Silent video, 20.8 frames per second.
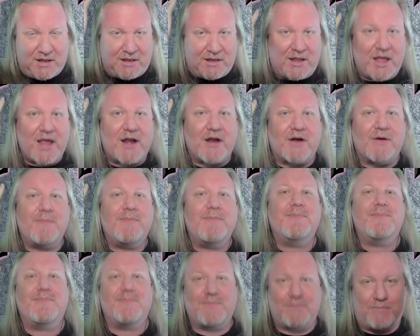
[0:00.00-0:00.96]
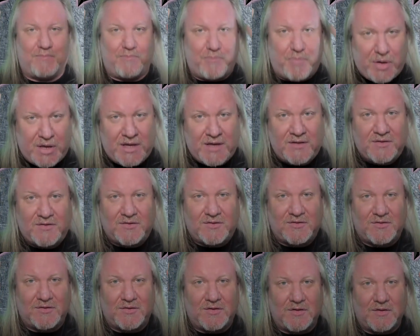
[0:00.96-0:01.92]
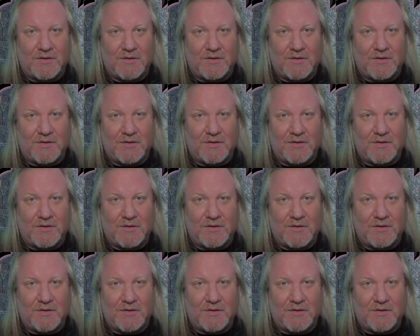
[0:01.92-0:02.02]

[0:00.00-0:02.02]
Later. Peace.